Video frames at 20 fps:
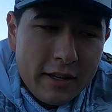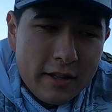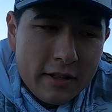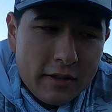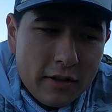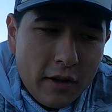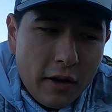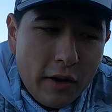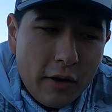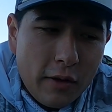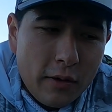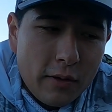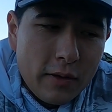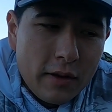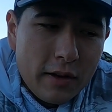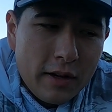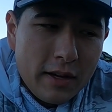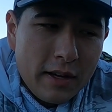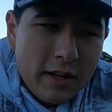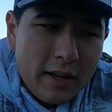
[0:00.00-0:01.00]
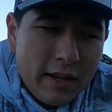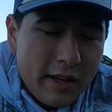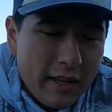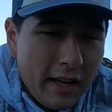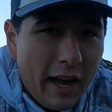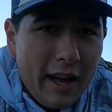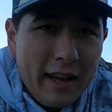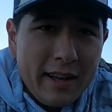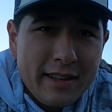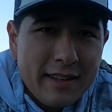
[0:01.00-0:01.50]
So
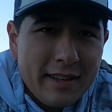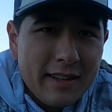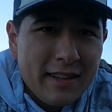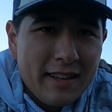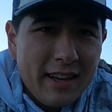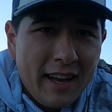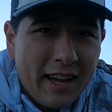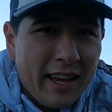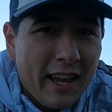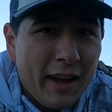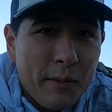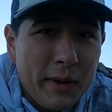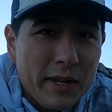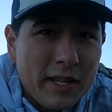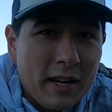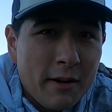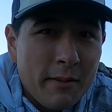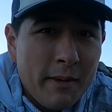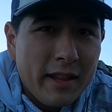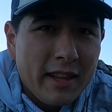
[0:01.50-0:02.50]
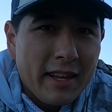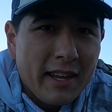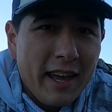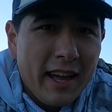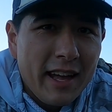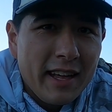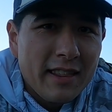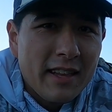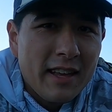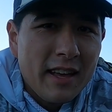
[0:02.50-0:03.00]
yeah, I can't wait to come out
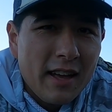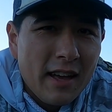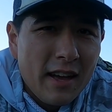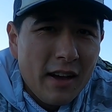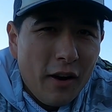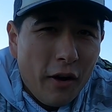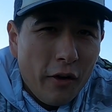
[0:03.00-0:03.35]
again.